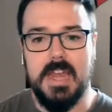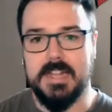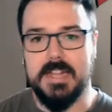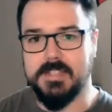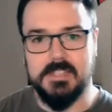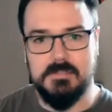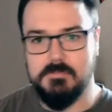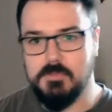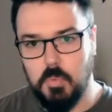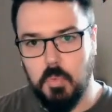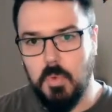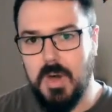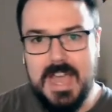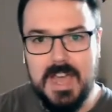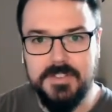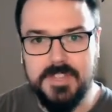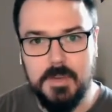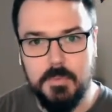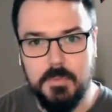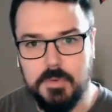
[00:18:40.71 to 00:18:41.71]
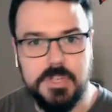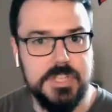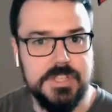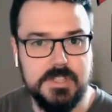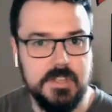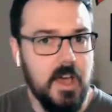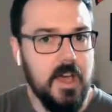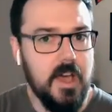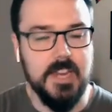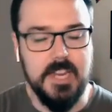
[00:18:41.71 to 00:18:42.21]
And it seems wild that we're
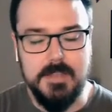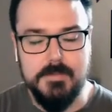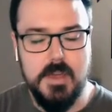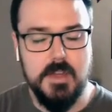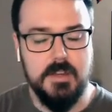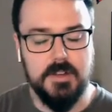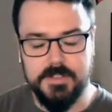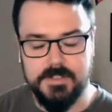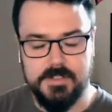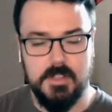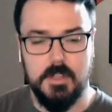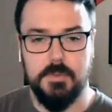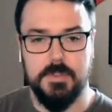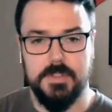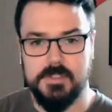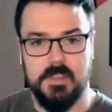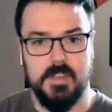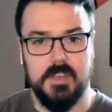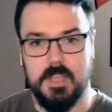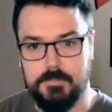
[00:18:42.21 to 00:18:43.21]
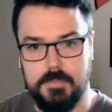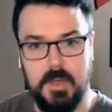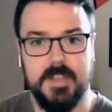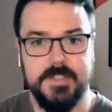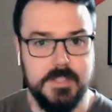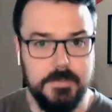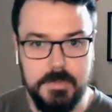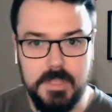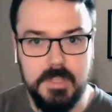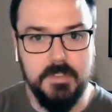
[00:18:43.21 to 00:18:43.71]
just talking about it as though it's like a
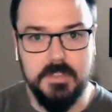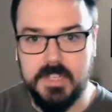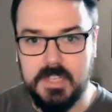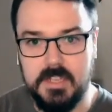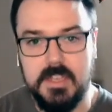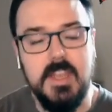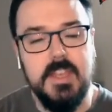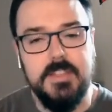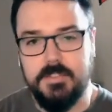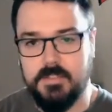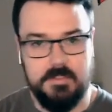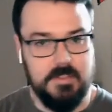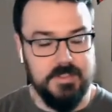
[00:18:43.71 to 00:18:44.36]
possibility,